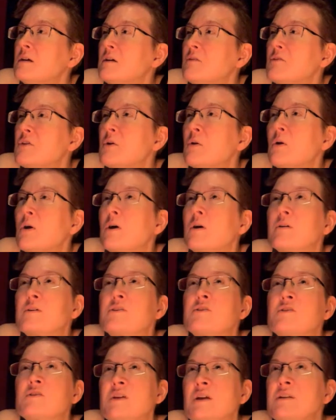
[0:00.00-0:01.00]
If there are
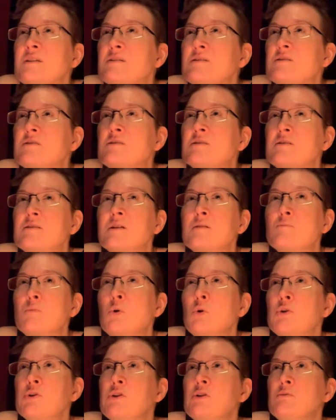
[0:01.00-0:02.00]
scents that
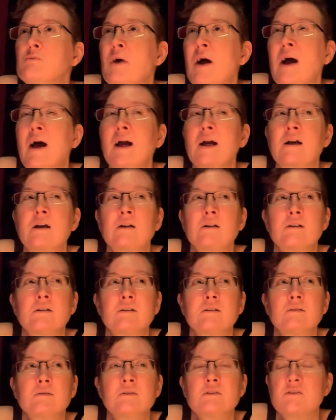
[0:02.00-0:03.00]
pull you back,
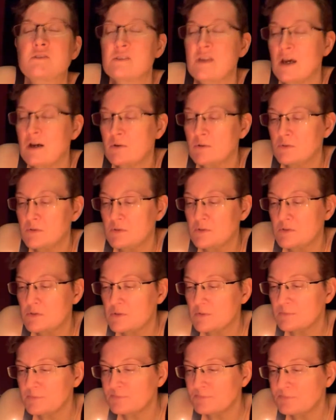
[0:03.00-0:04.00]

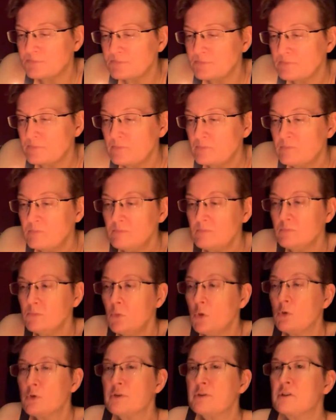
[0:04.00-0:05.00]
sounds,
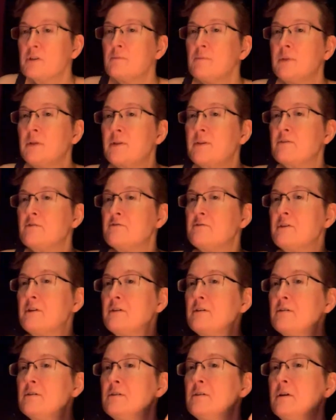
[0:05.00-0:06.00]
or simply the
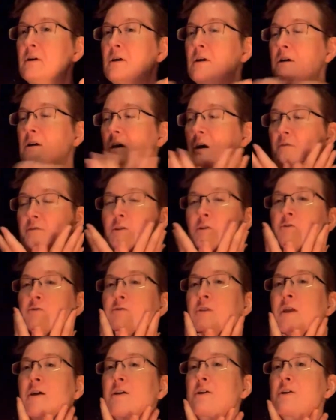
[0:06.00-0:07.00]
feel of your
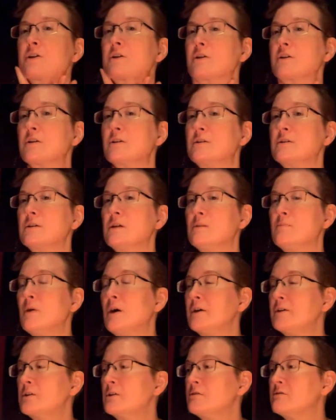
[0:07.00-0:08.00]
flesh
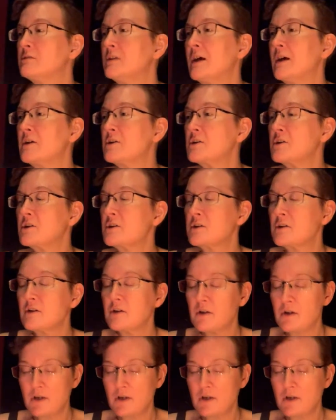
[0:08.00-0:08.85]
upon your flesh,